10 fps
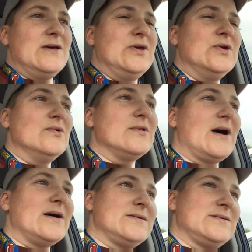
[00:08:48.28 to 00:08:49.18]

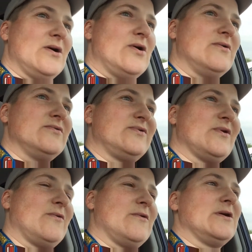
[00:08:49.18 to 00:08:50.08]
utilize those
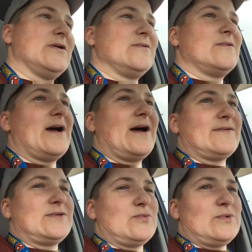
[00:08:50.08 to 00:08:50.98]
or do I
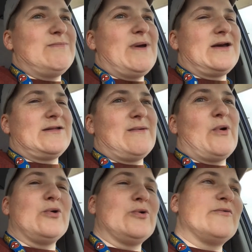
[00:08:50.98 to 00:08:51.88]
have to remake them
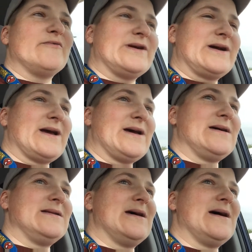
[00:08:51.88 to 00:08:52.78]
all over again?